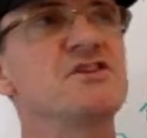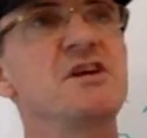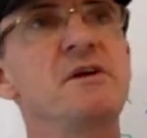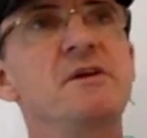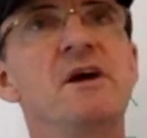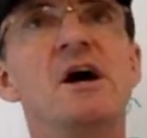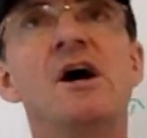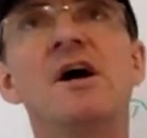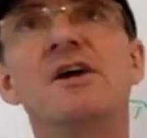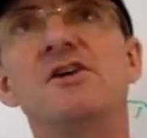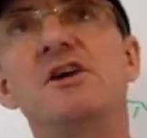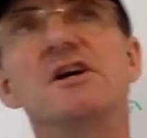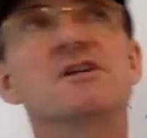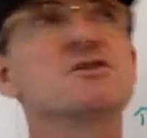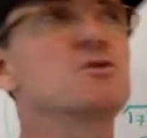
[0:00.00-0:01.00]
3
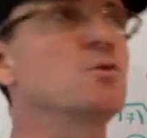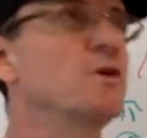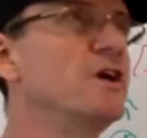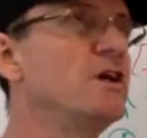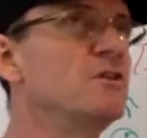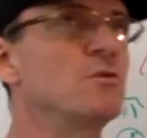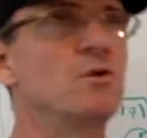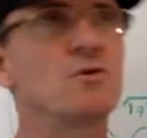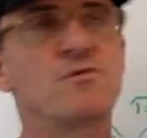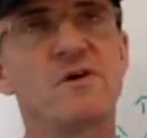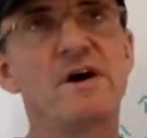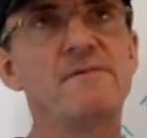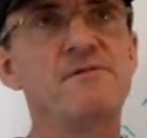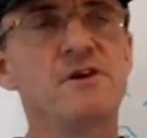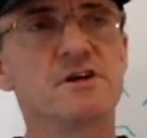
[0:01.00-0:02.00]
years to get to, or
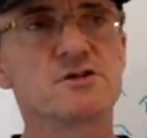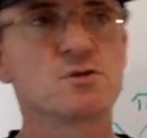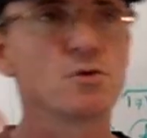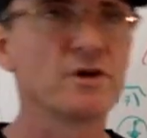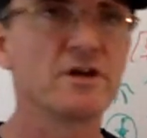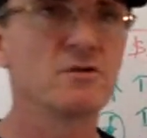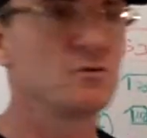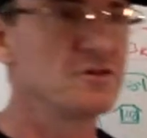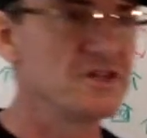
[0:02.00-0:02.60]
5 years to get to